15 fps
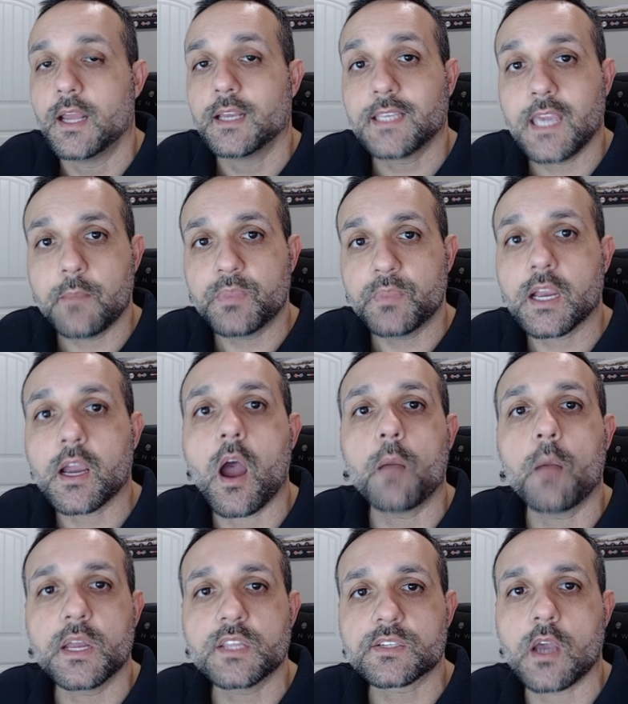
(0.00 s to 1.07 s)
Keep the
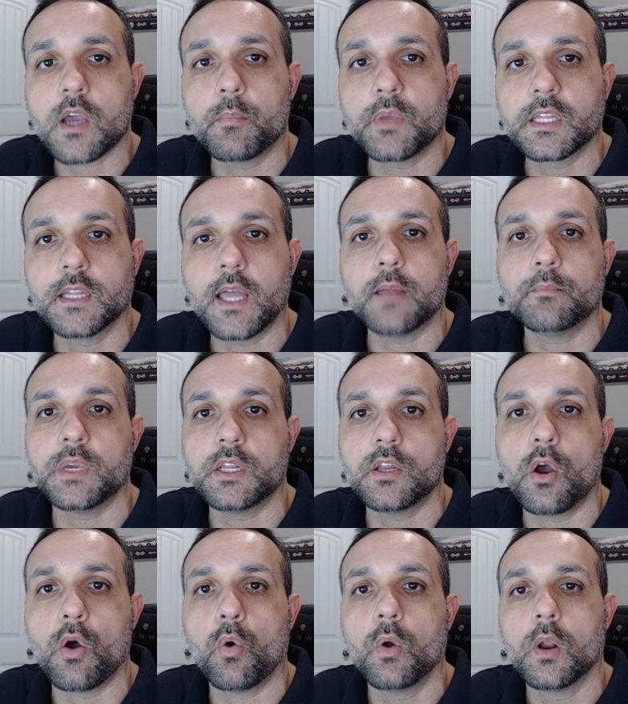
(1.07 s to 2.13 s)
comments coming. Let me
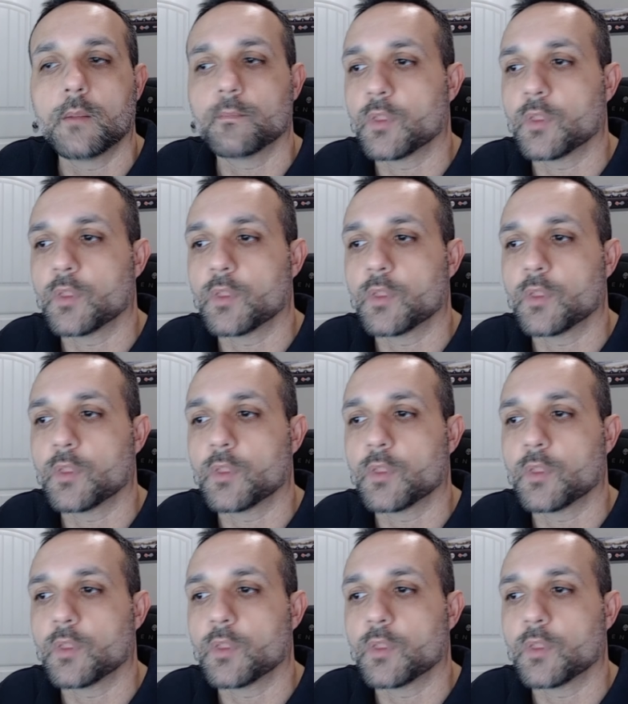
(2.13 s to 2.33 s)
know